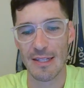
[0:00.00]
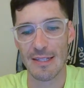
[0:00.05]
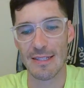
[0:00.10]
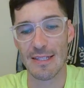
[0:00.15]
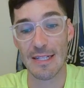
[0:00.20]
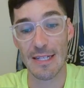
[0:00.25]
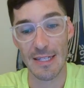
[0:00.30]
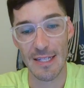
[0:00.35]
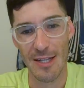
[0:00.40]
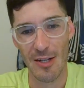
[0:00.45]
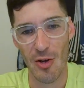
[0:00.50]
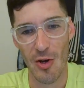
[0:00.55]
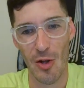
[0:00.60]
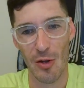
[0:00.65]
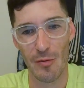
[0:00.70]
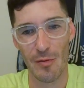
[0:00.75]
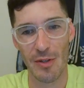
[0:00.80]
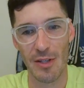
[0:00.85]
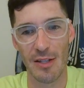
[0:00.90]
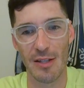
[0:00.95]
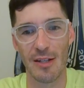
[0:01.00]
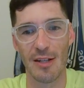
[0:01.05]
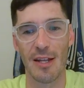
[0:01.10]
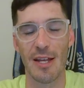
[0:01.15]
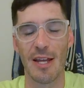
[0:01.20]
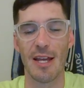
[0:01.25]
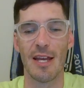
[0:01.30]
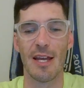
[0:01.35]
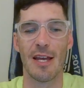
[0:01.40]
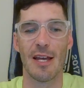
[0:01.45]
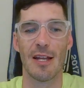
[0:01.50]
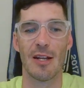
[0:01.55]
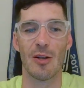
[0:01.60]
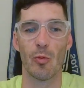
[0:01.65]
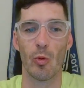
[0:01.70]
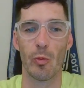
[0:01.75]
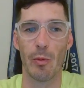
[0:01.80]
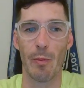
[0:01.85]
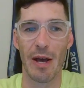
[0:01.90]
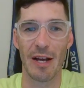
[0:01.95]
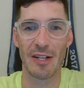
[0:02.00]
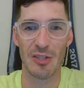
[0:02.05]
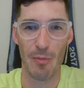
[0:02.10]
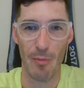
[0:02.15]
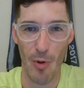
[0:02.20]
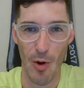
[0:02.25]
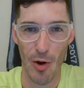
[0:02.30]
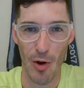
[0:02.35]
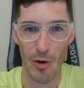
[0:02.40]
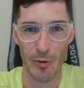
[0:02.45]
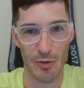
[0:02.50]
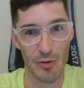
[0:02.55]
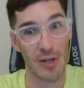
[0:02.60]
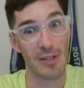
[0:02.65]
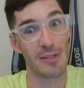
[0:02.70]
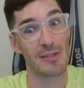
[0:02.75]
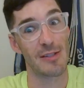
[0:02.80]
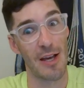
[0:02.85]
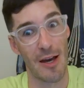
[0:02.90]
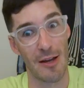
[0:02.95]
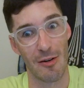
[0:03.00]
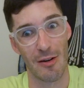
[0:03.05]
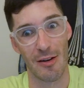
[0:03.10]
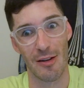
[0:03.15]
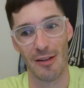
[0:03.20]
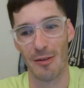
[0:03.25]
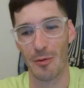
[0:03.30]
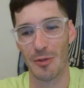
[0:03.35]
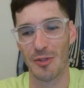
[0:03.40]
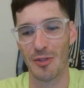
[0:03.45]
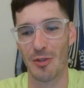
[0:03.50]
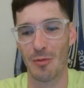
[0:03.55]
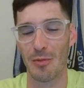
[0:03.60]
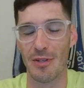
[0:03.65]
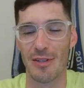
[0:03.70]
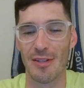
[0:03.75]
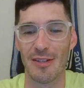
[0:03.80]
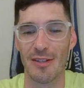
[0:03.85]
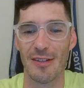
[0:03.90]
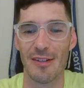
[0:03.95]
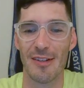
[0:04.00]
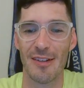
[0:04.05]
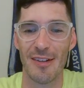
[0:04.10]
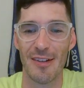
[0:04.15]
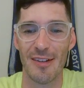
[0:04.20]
didn't get all of it, and we'll be back tomorrow to try Saturday, which would be,